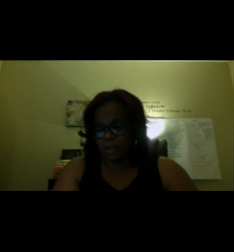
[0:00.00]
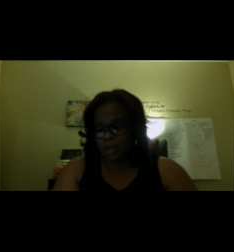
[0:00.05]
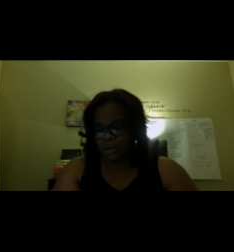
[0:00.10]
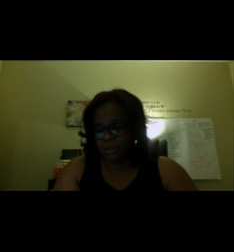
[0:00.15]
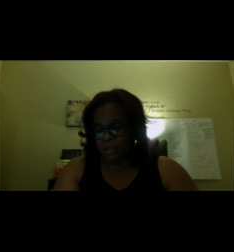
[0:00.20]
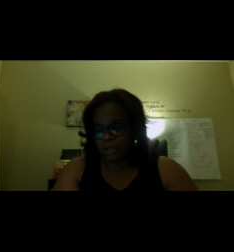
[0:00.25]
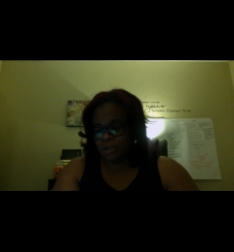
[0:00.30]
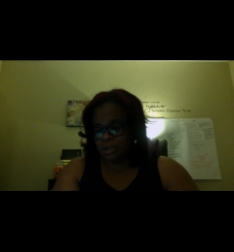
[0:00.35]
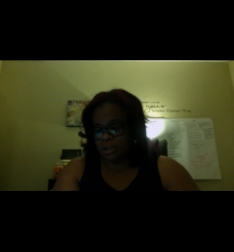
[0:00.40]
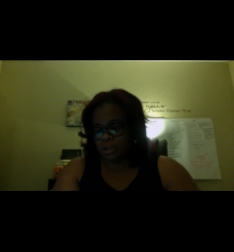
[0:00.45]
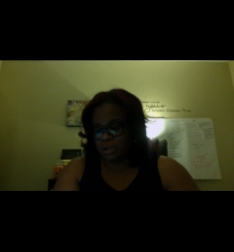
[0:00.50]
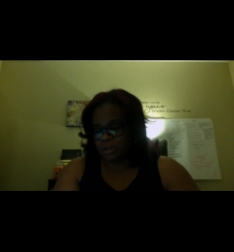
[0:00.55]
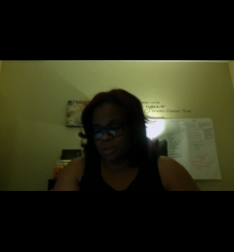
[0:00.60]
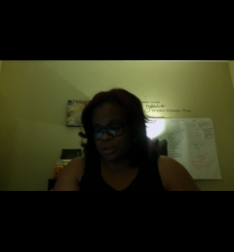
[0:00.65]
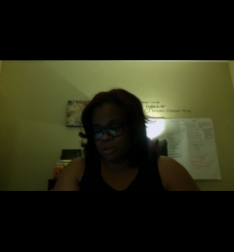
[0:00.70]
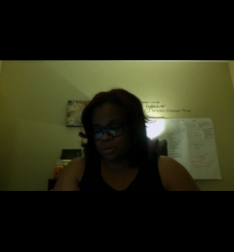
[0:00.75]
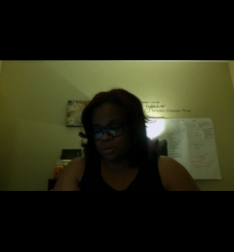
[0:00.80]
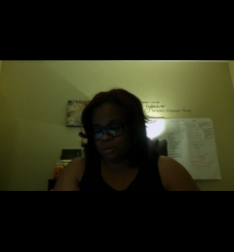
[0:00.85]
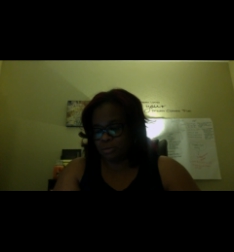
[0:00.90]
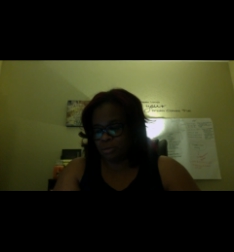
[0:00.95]
This
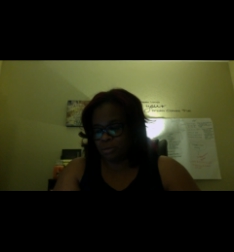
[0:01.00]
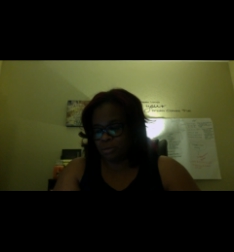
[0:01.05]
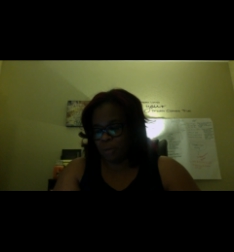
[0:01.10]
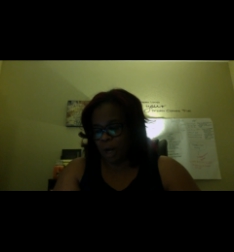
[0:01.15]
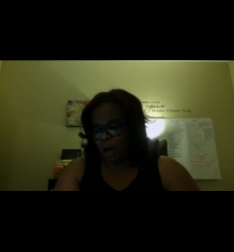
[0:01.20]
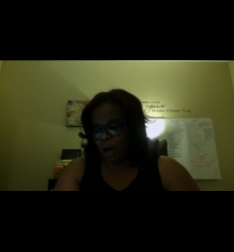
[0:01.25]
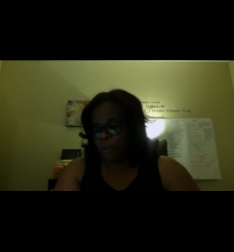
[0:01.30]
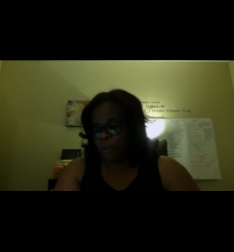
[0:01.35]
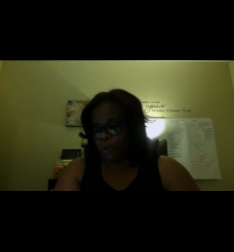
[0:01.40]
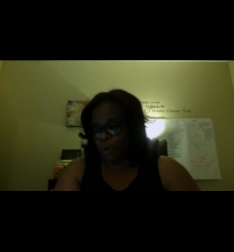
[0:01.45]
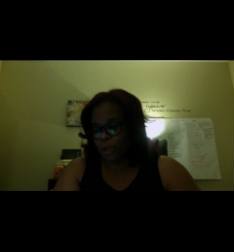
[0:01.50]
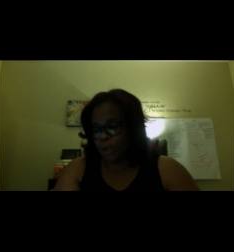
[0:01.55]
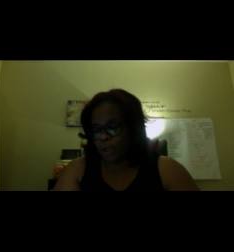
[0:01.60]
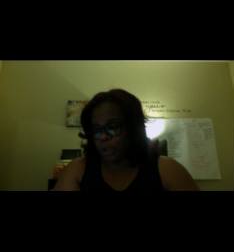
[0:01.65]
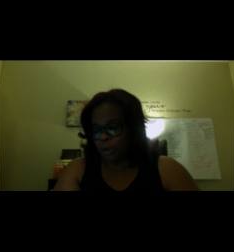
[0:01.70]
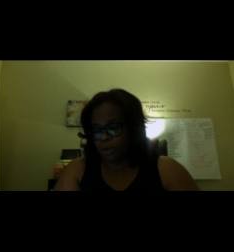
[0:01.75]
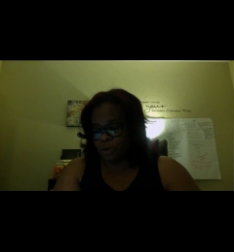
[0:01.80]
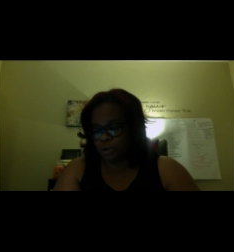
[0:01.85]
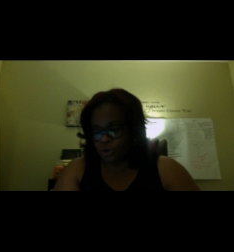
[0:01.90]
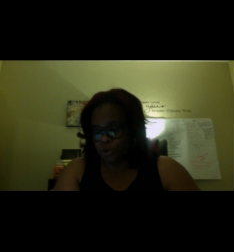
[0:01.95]
is, I'll be
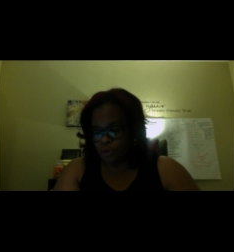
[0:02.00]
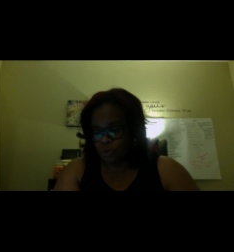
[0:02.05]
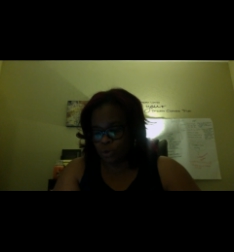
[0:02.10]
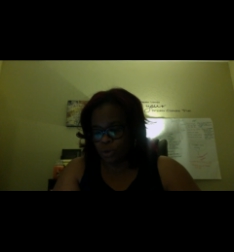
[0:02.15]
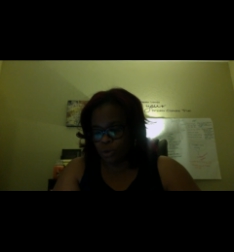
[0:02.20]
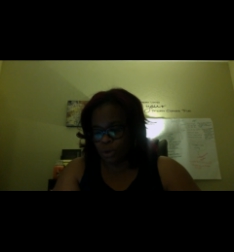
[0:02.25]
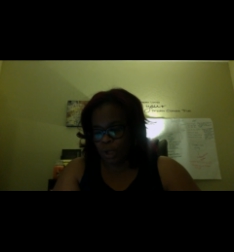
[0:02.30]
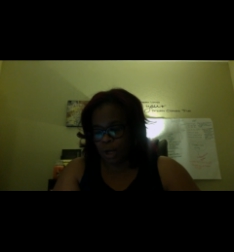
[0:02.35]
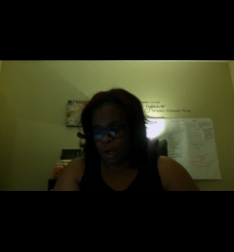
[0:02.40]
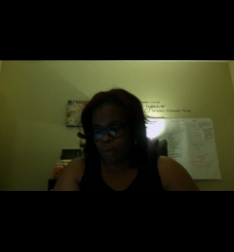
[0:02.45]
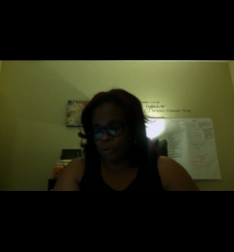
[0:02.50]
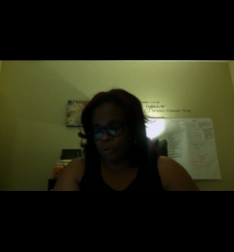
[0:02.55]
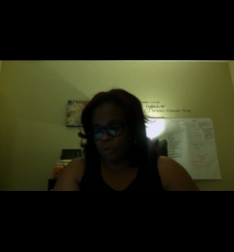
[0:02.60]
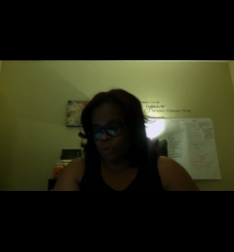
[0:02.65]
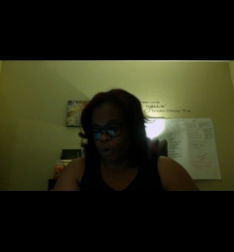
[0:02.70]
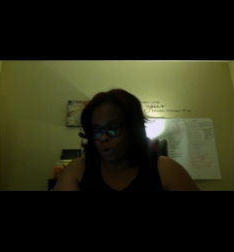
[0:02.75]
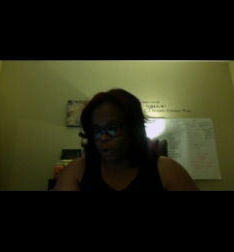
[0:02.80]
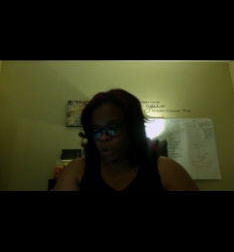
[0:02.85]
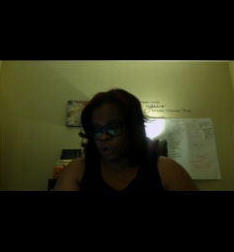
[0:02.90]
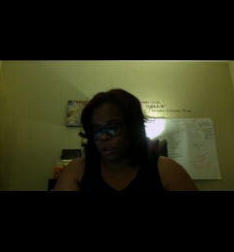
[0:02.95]
working on Jewel. I'll be
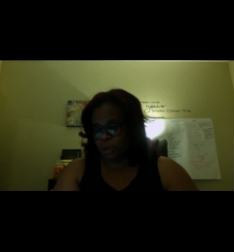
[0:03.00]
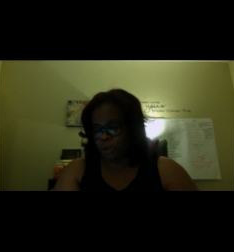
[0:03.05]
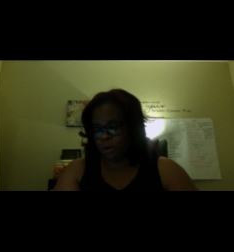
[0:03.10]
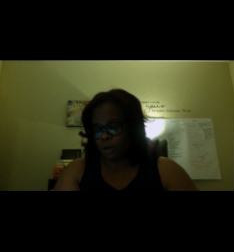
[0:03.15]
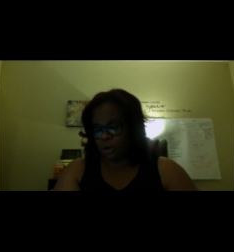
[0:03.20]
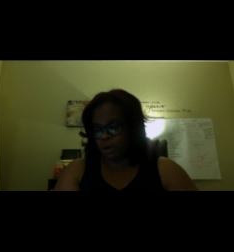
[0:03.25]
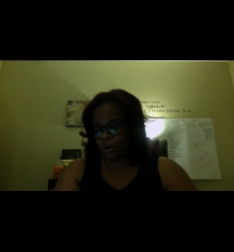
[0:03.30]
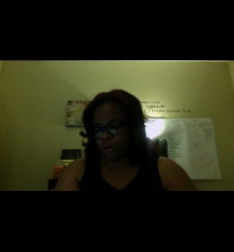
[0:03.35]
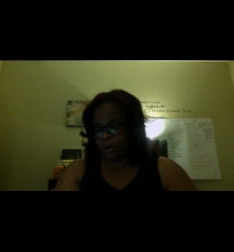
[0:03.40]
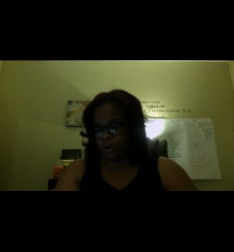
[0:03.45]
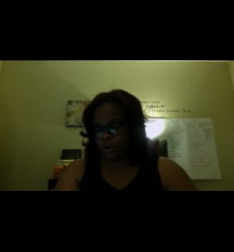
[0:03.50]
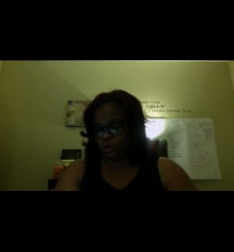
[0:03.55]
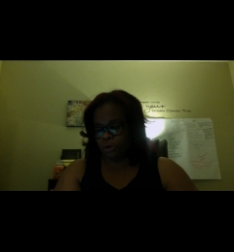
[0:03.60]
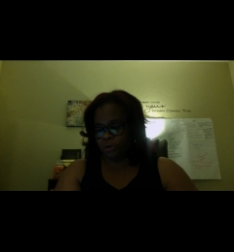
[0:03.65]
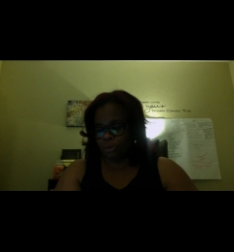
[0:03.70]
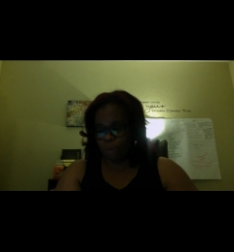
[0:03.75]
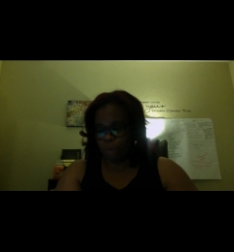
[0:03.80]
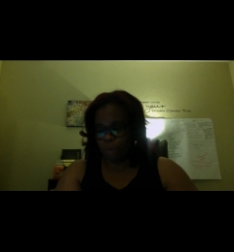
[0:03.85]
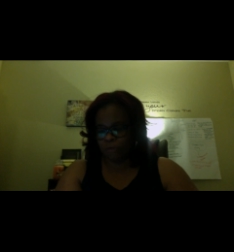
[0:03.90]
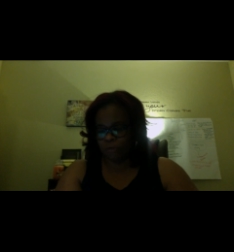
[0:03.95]
working on, you know,
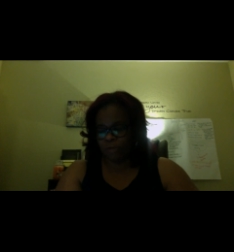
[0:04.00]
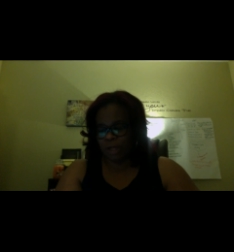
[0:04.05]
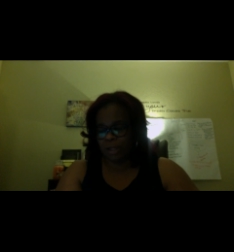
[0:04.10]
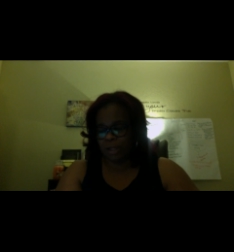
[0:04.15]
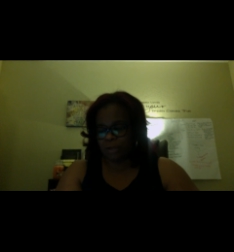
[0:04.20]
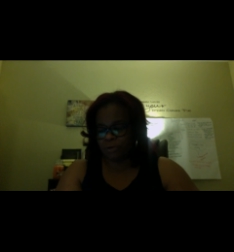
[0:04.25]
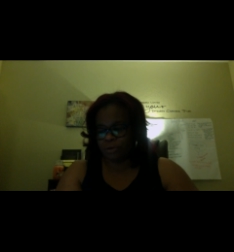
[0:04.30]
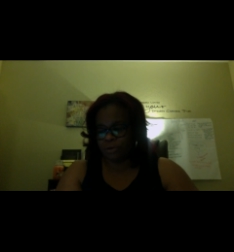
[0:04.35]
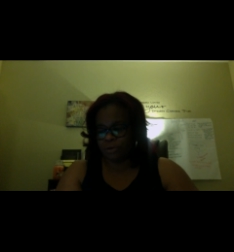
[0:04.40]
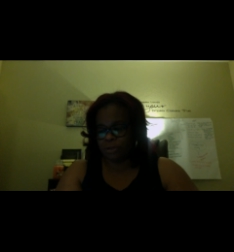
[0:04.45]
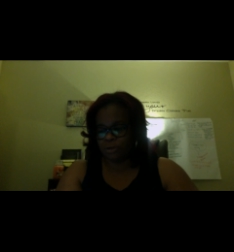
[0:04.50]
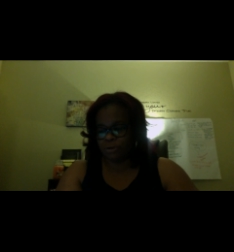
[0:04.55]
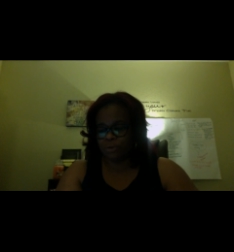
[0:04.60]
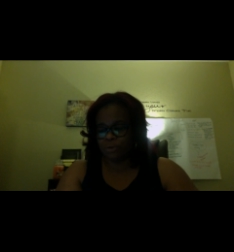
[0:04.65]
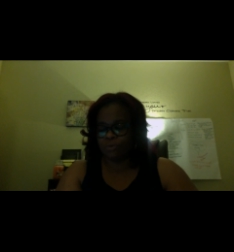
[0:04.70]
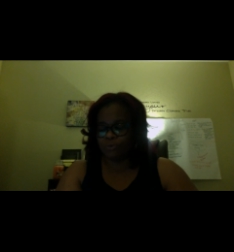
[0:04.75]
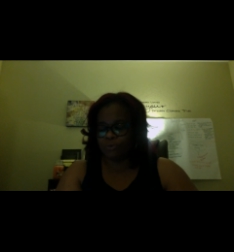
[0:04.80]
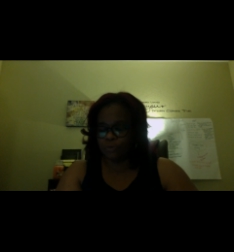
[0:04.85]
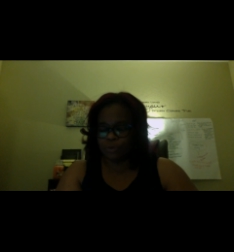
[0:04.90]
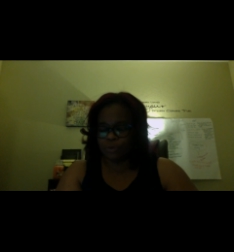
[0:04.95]
the Butterfly Literacy
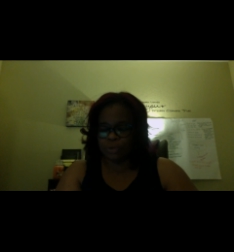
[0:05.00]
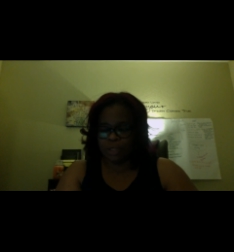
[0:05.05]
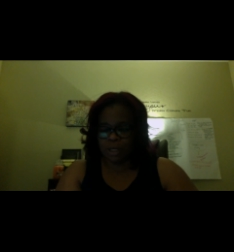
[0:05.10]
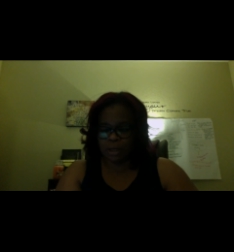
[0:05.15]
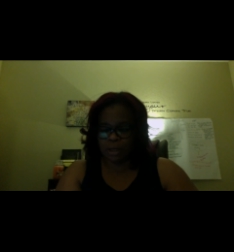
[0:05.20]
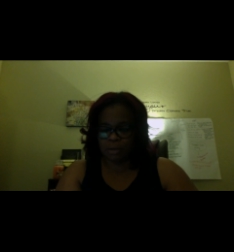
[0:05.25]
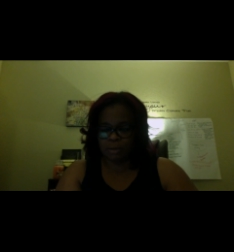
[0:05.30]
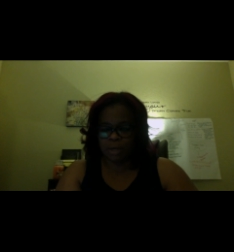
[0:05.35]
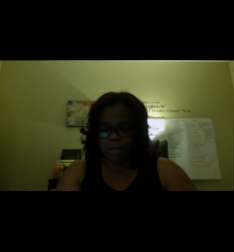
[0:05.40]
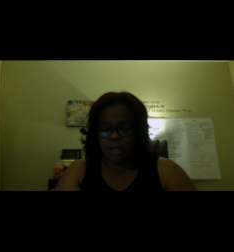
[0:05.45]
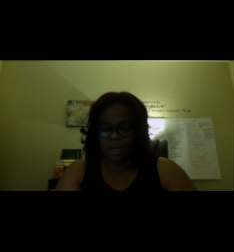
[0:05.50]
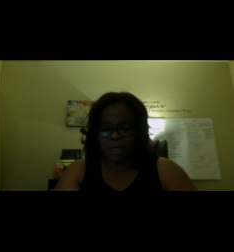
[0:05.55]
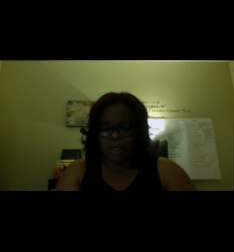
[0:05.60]
Group full time.